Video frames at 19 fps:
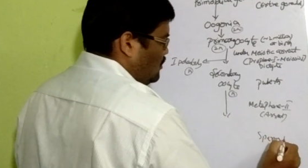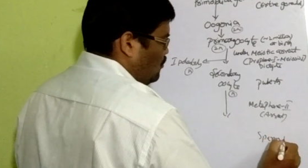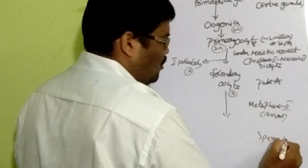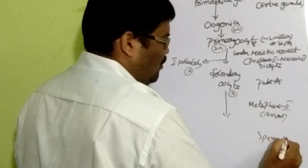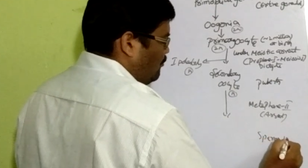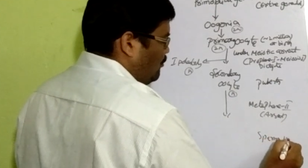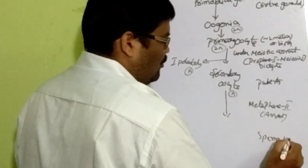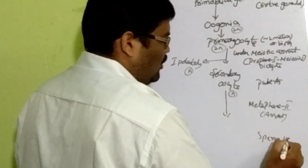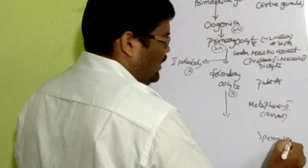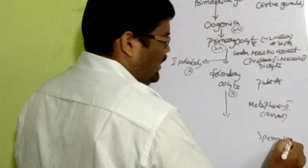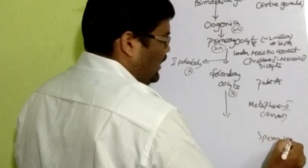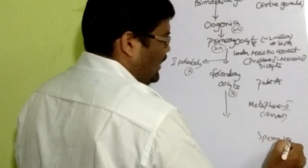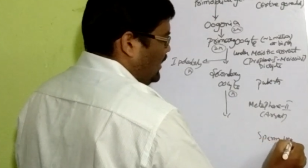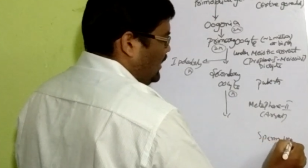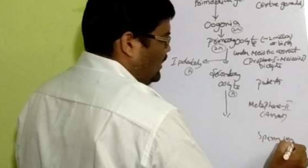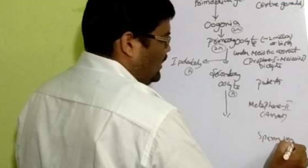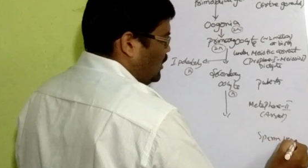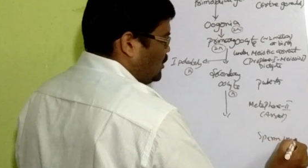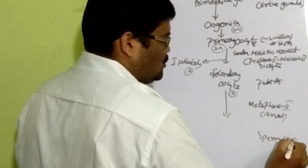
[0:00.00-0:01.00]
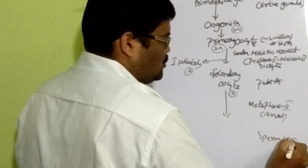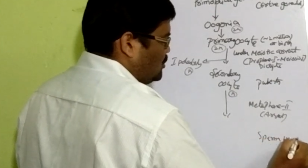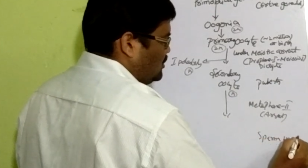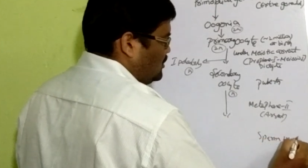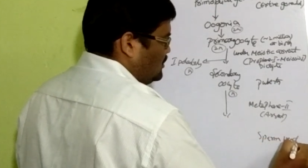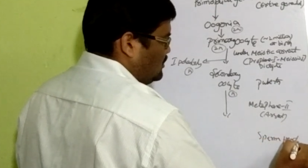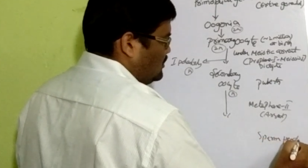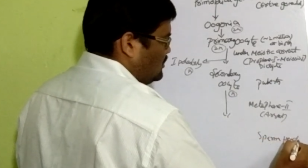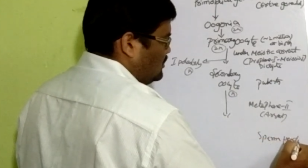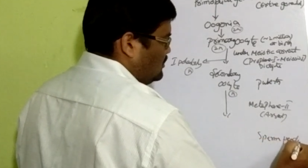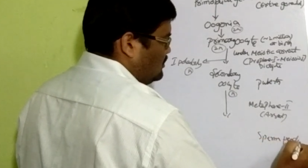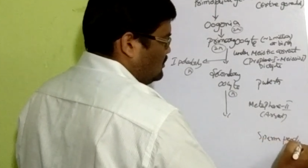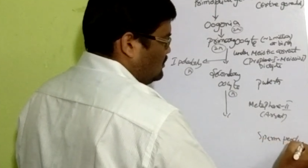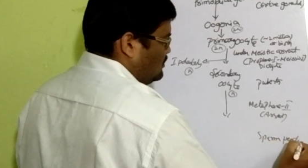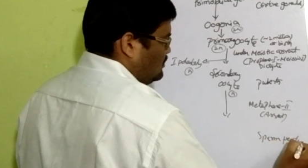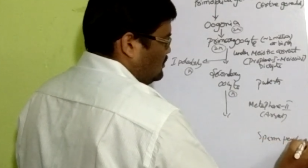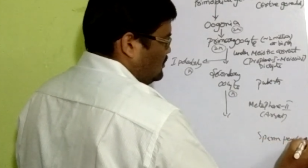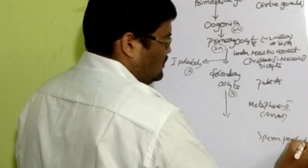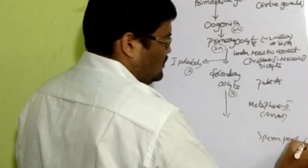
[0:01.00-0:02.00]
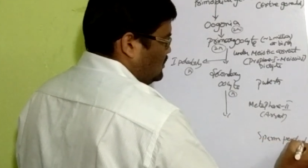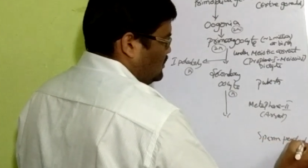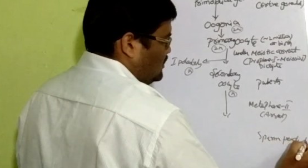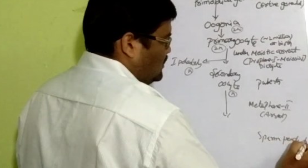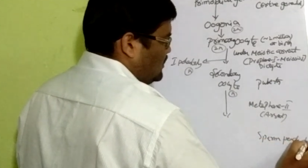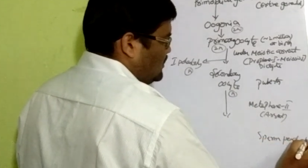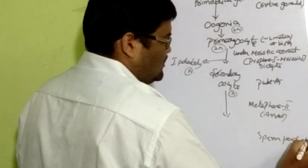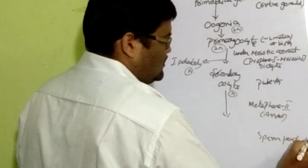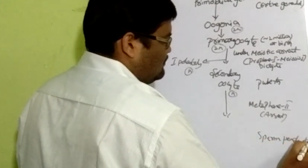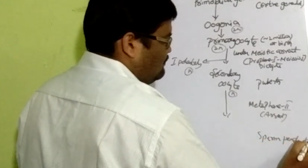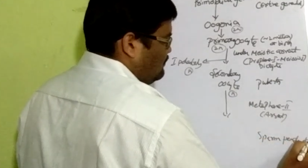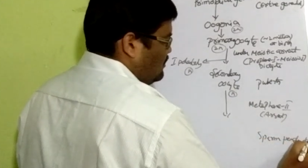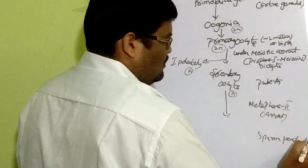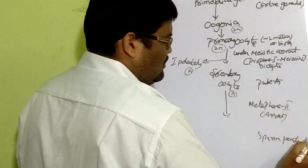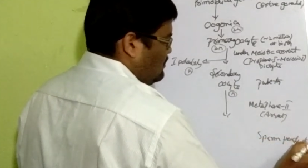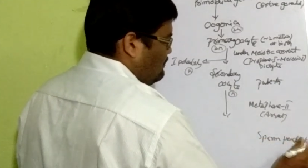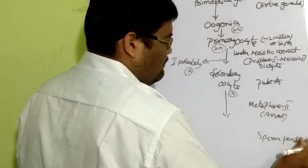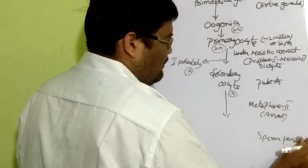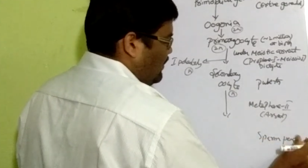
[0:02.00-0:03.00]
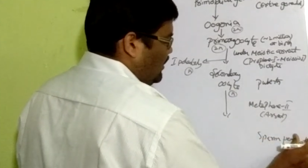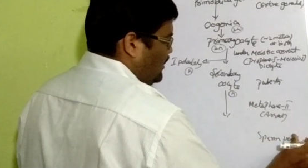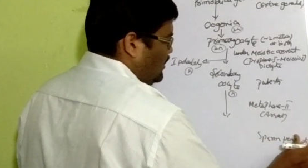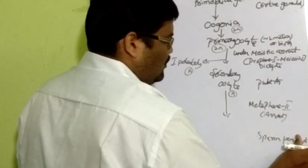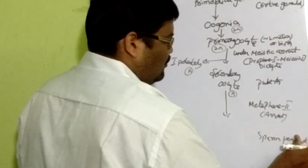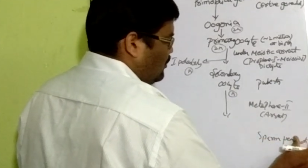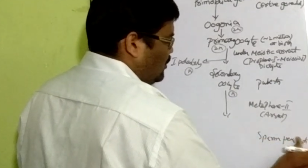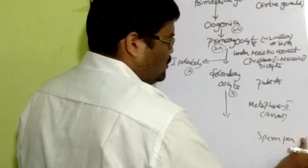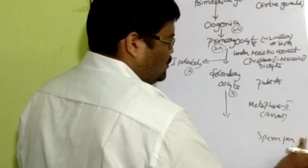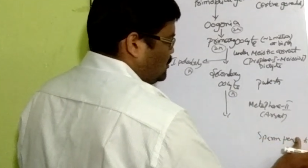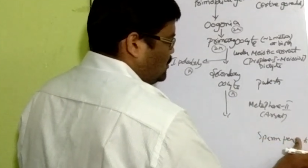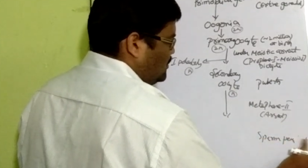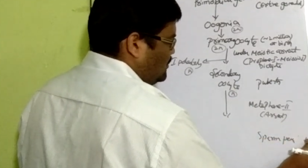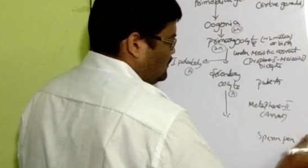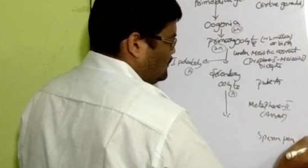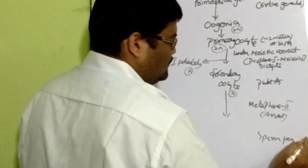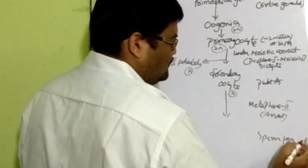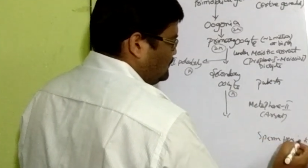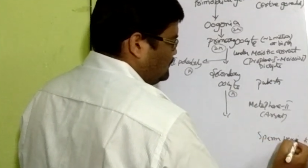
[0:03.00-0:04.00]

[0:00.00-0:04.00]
what we call induction, sperm penetration,